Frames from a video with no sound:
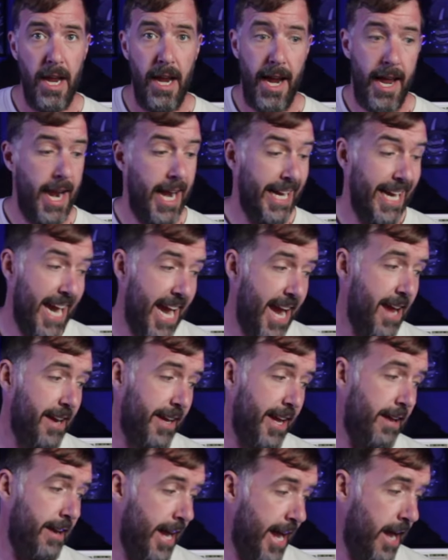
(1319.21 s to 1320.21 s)
And I can't
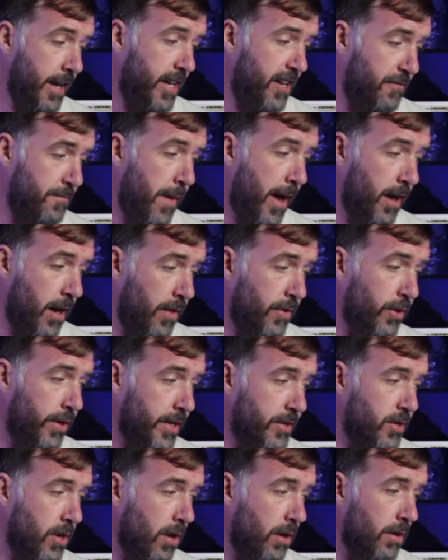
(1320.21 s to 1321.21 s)
get any of my other
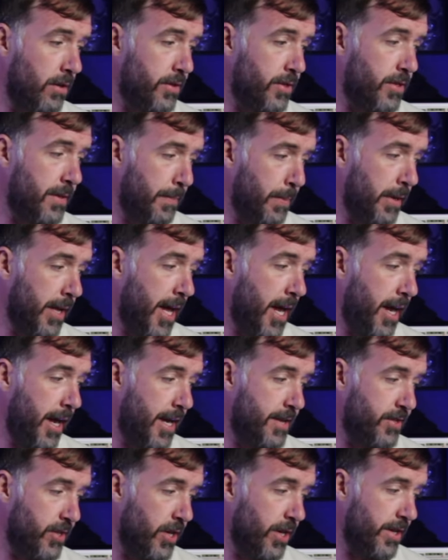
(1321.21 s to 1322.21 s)
guitars to play
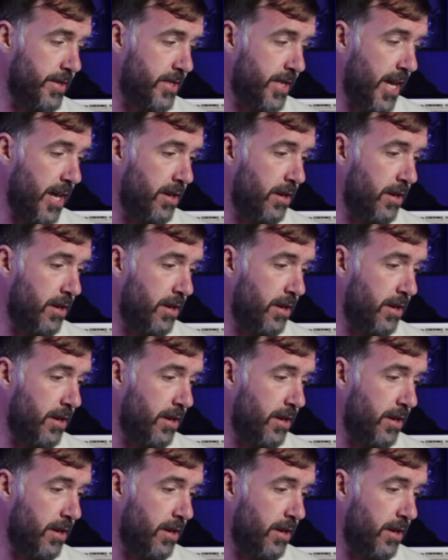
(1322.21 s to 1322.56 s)
as good as that